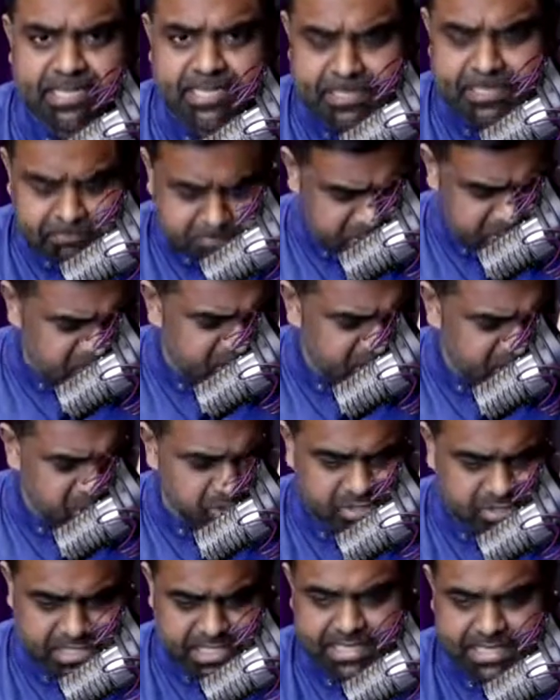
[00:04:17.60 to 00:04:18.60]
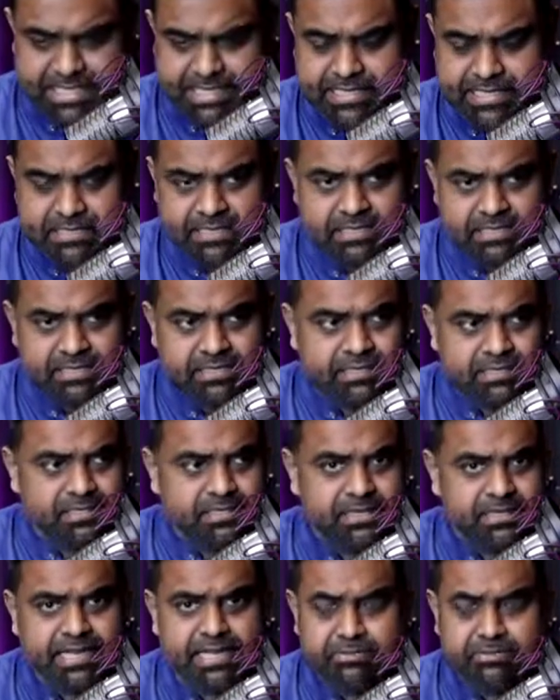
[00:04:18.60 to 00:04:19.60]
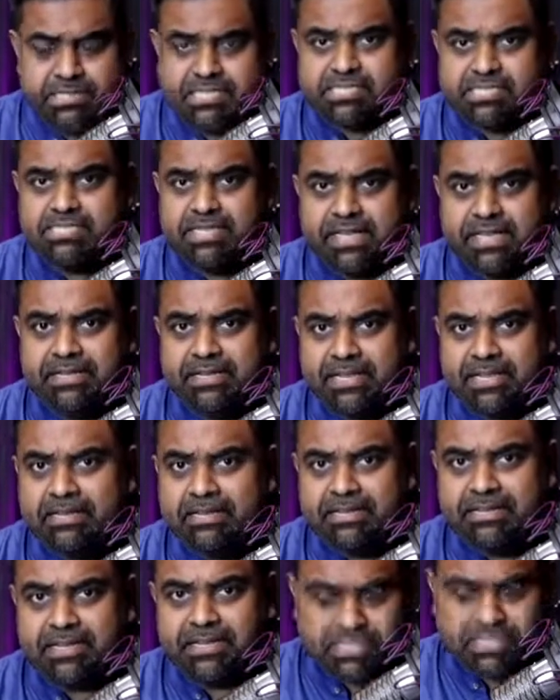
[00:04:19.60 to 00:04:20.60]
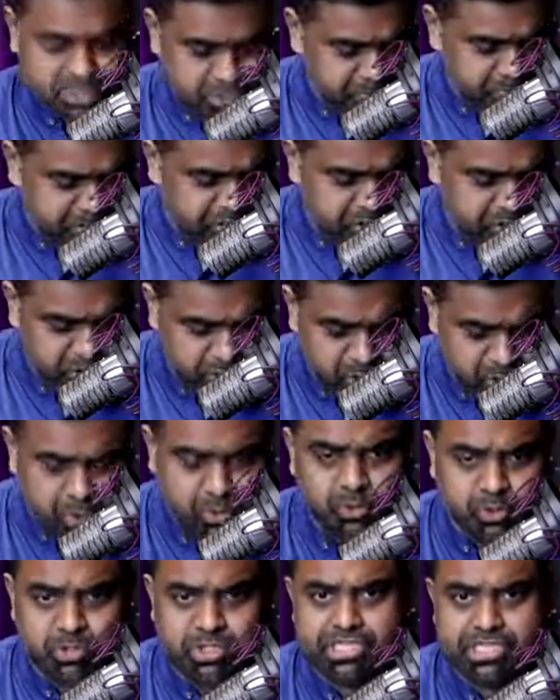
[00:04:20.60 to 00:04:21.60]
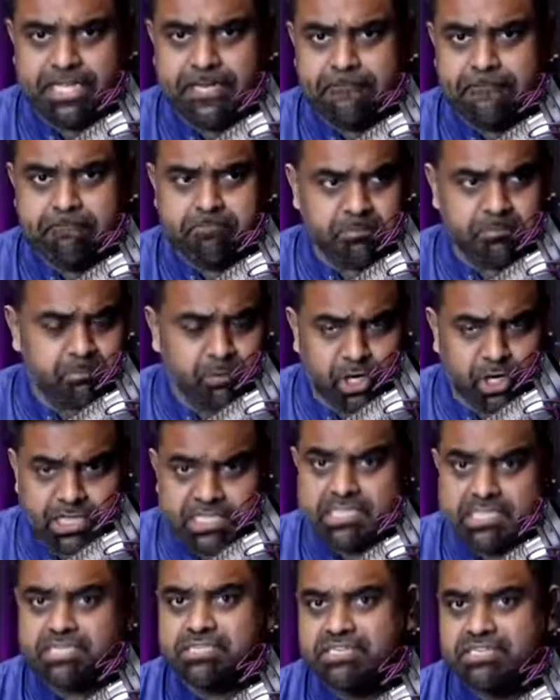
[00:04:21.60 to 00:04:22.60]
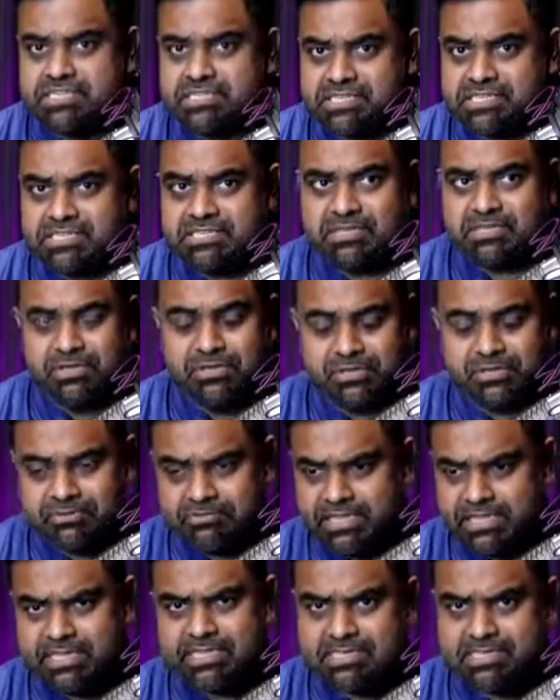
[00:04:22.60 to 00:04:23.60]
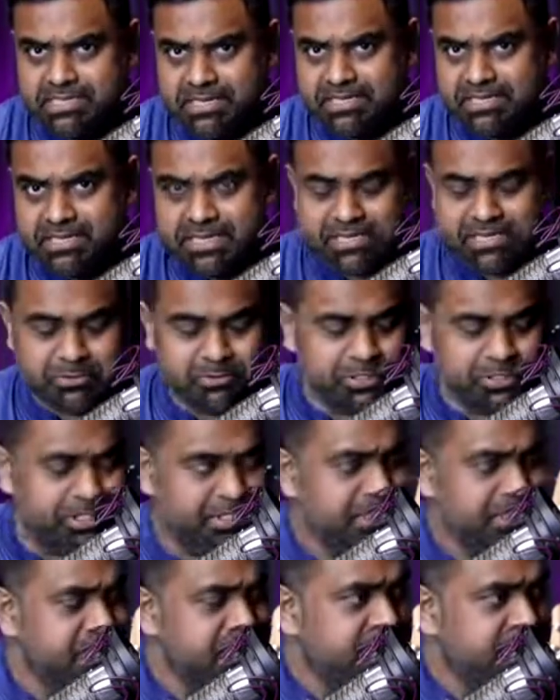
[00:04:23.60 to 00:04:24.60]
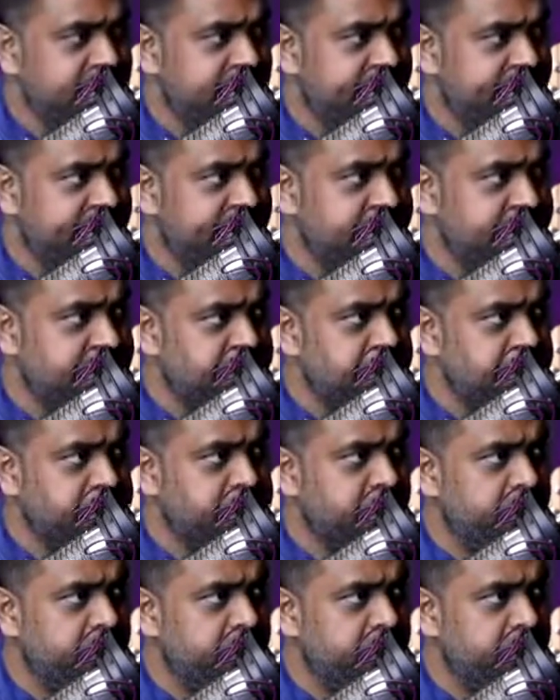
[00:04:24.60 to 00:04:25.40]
absolutely devastating it has to be huge and monstrous you know if that's the correct word and